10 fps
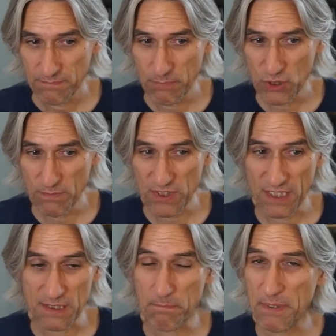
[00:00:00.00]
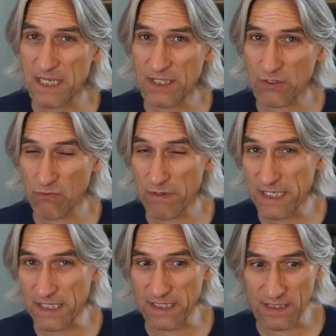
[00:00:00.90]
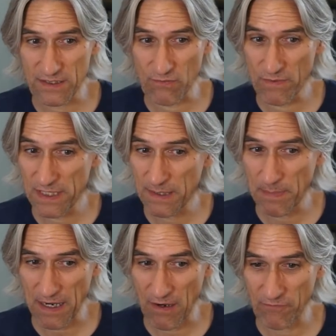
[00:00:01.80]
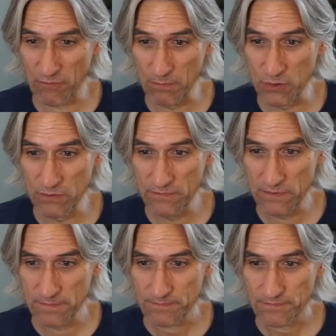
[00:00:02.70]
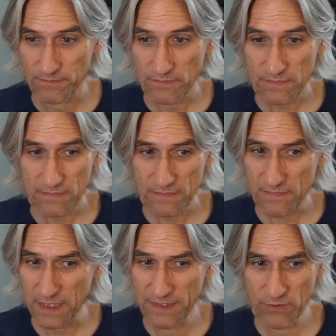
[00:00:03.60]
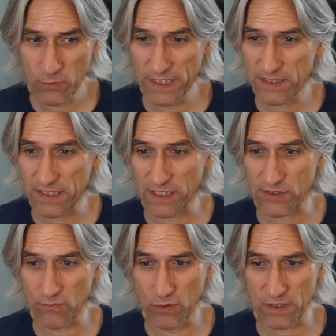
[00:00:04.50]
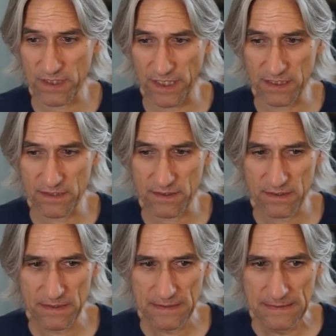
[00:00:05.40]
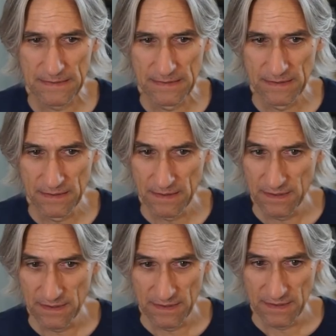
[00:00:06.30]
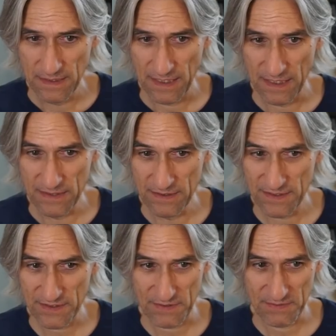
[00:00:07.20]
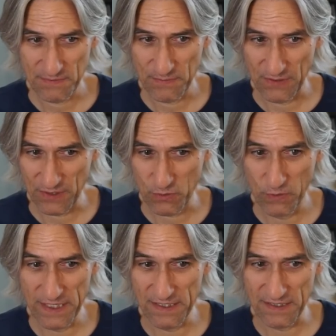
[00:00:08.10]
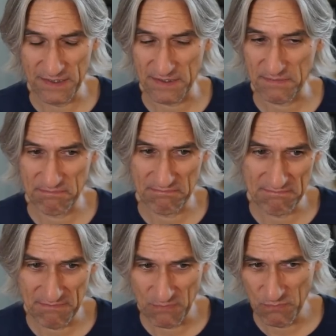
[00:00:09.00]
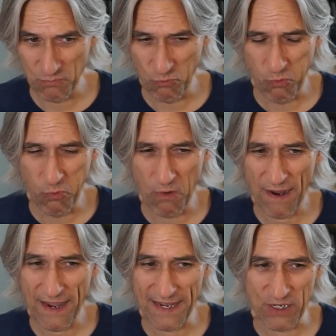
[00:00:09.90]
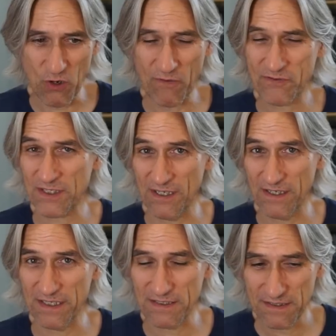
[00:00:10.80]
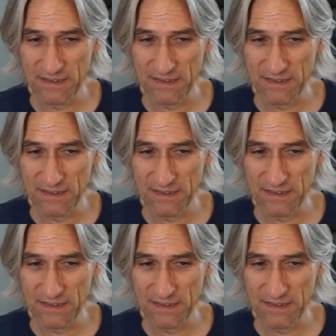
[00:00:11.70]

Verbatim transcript: Bishop takes b three is a really powerful move. If queen takes, rook takes. And, well, the queen is way offside.